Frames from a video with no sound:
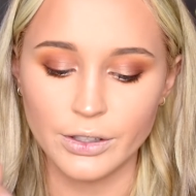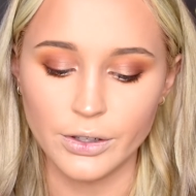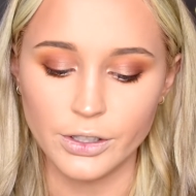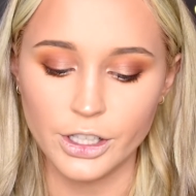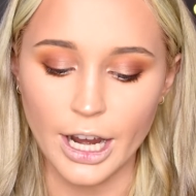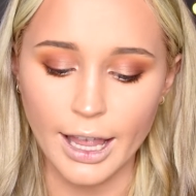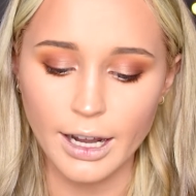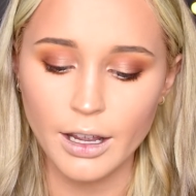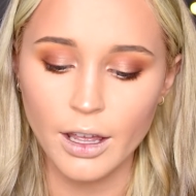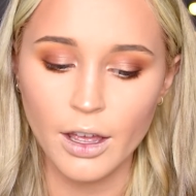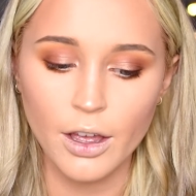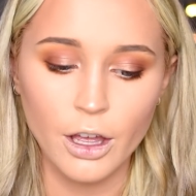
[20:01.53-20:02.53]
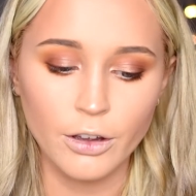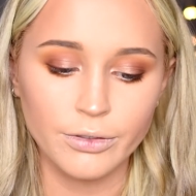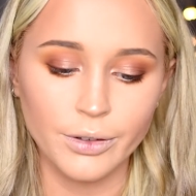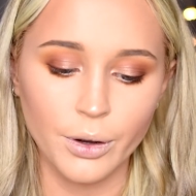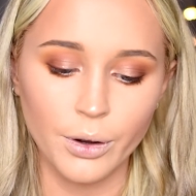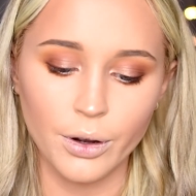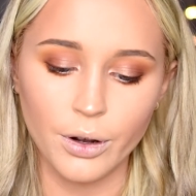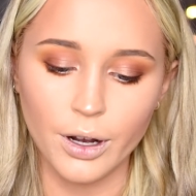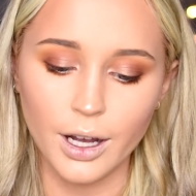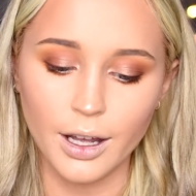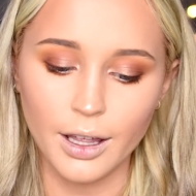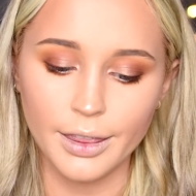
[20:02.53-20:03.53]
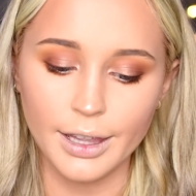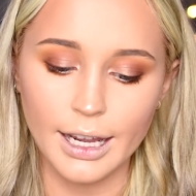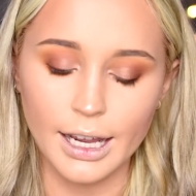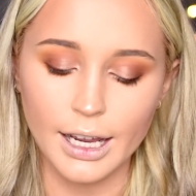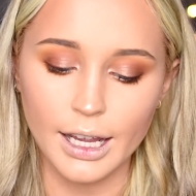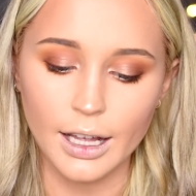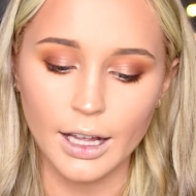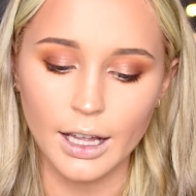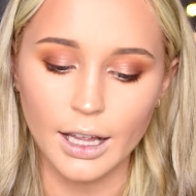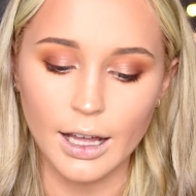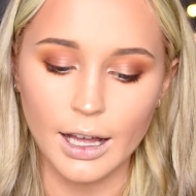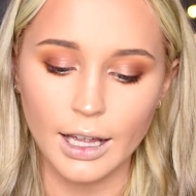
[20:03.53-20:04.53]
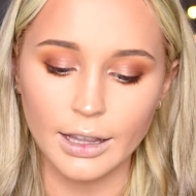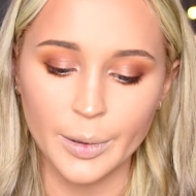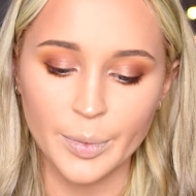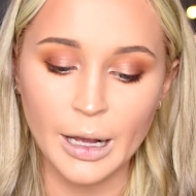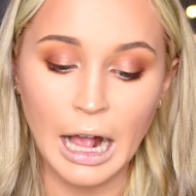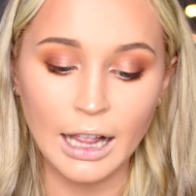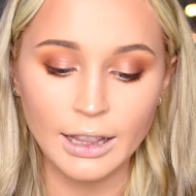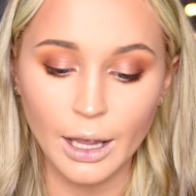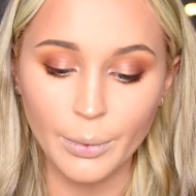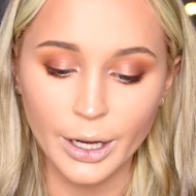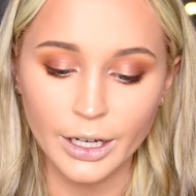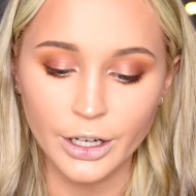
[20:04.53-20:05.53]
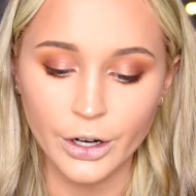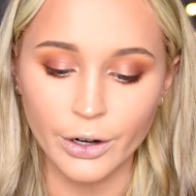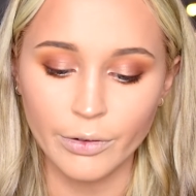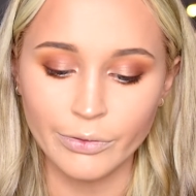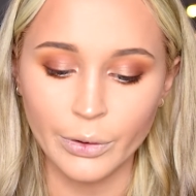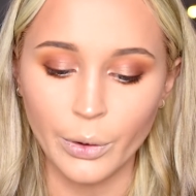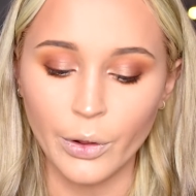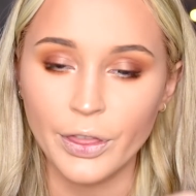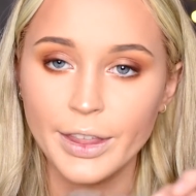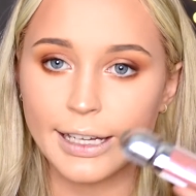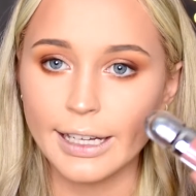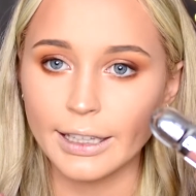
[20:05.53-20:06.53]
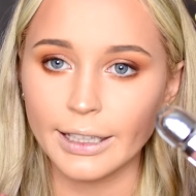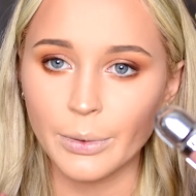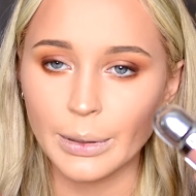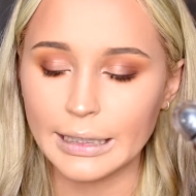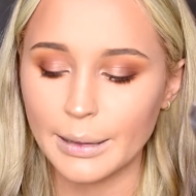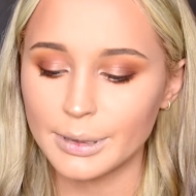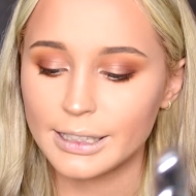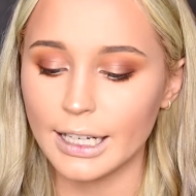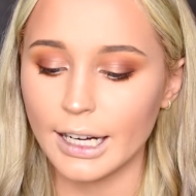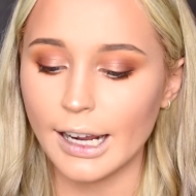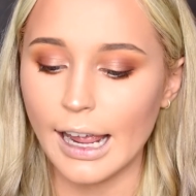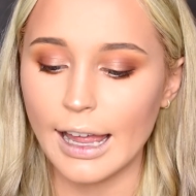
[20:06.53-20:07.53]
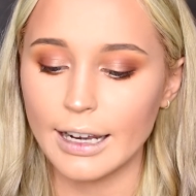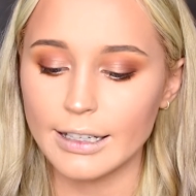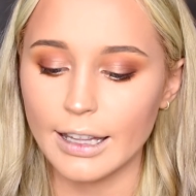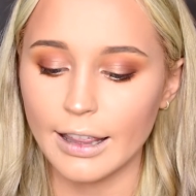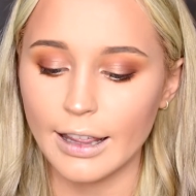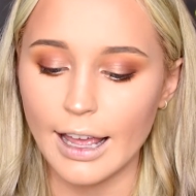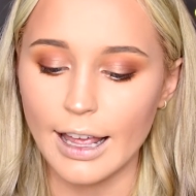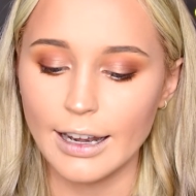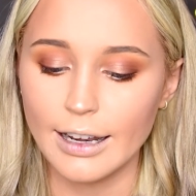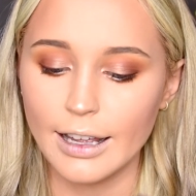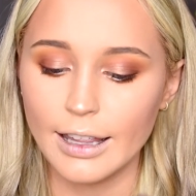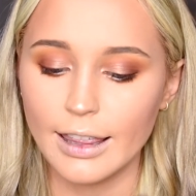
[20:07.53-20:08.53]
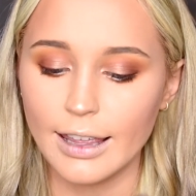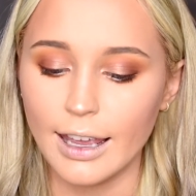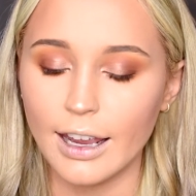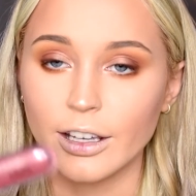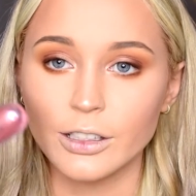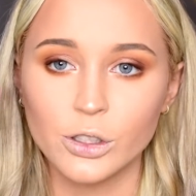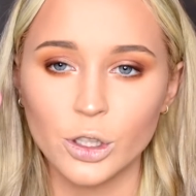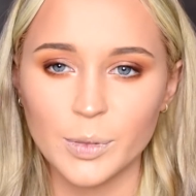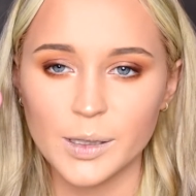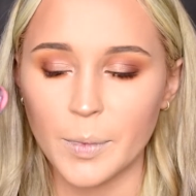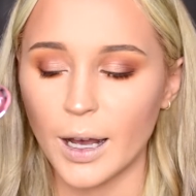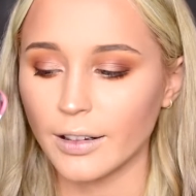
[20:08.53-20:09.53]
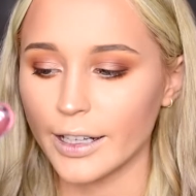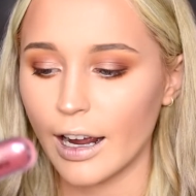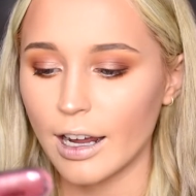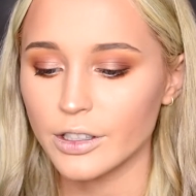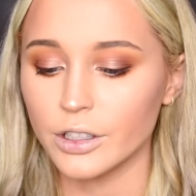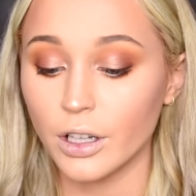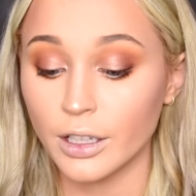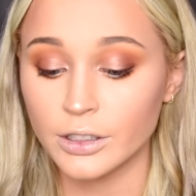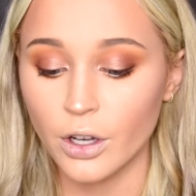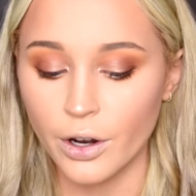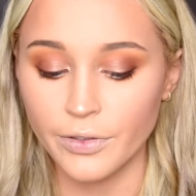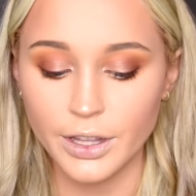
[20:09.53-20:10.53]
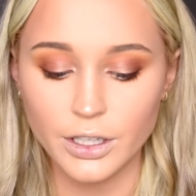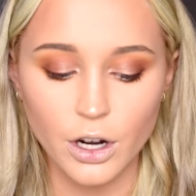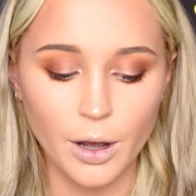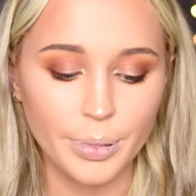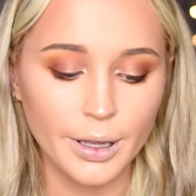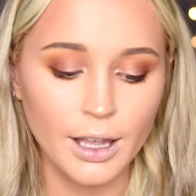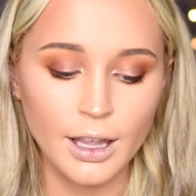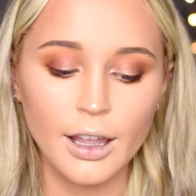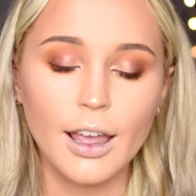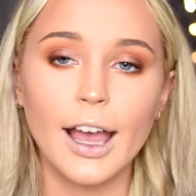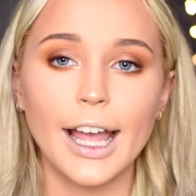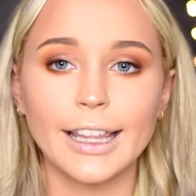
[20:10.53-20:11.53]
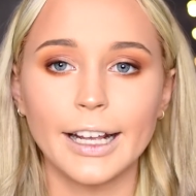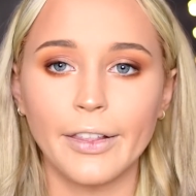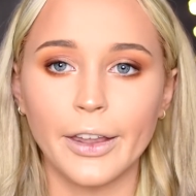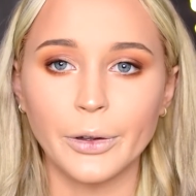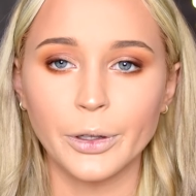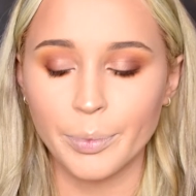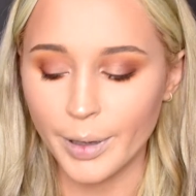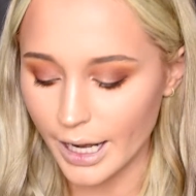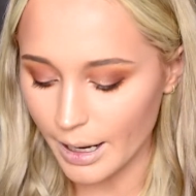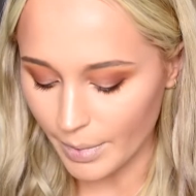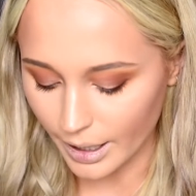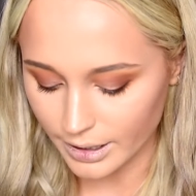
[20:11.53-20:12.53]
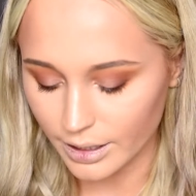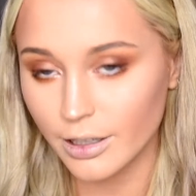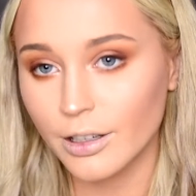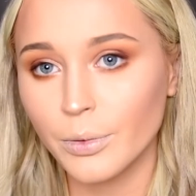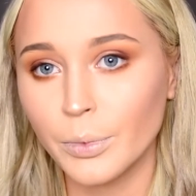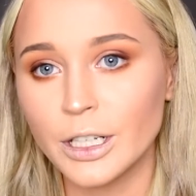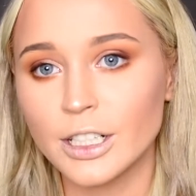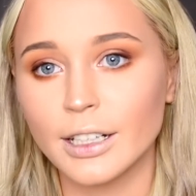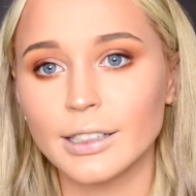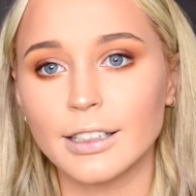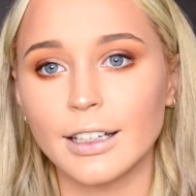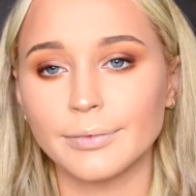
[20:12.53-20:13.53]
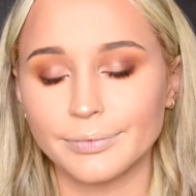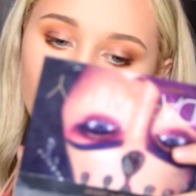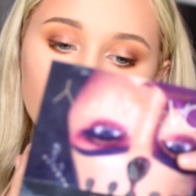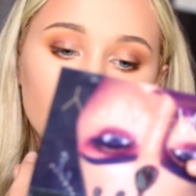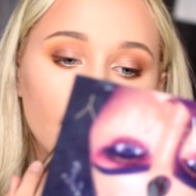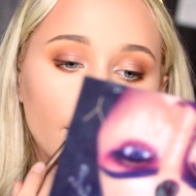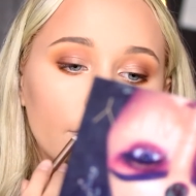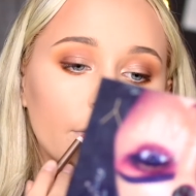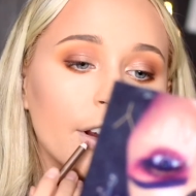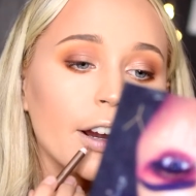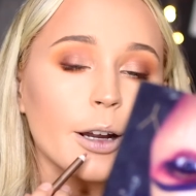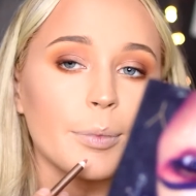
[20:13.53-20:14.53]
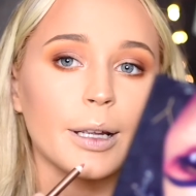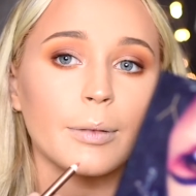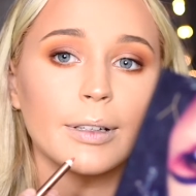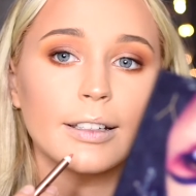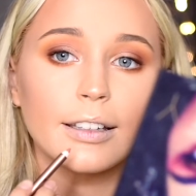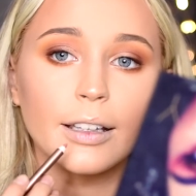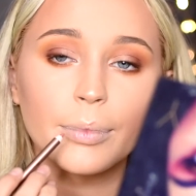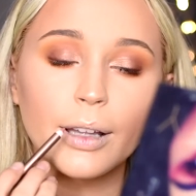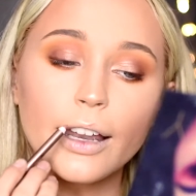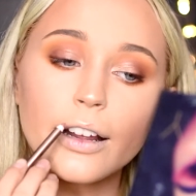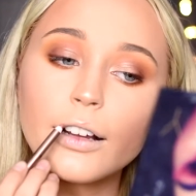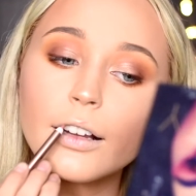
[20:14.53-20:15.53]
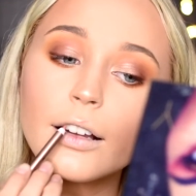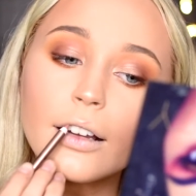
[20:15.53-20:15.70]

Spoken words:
nude shade. For the lip colour we're going to go for the liquid lipstick and then the super sparkly Hydra Gloss over the top. I think that'll look pretty, but we shall see. It's a very pigmented lip liner.